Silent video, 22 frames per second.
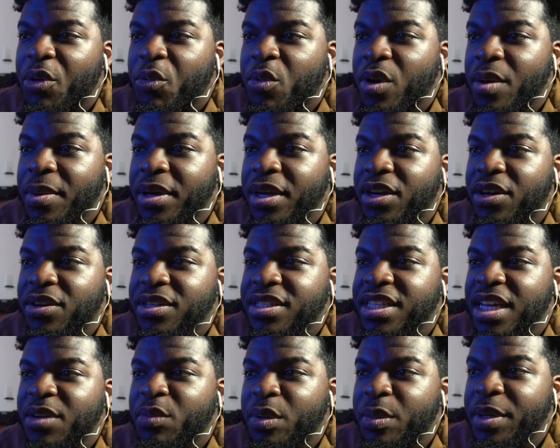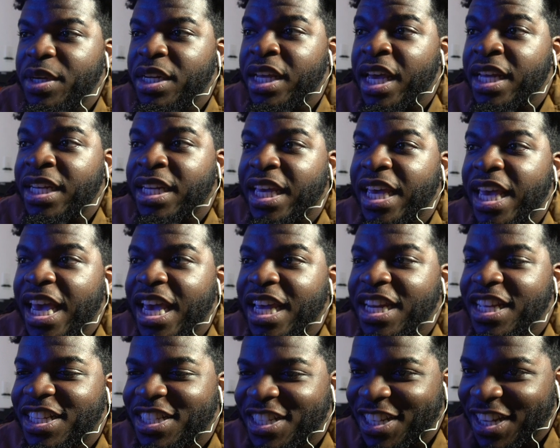Women understand women, and they hate
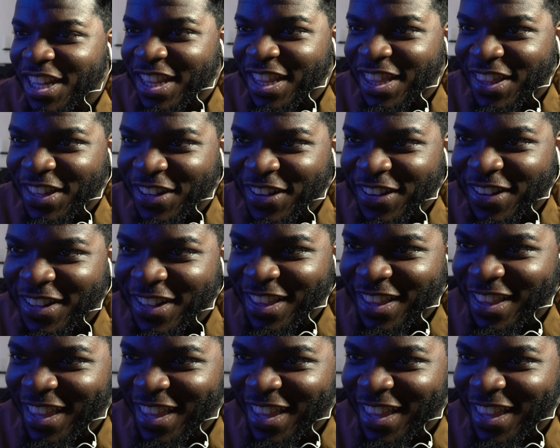each other.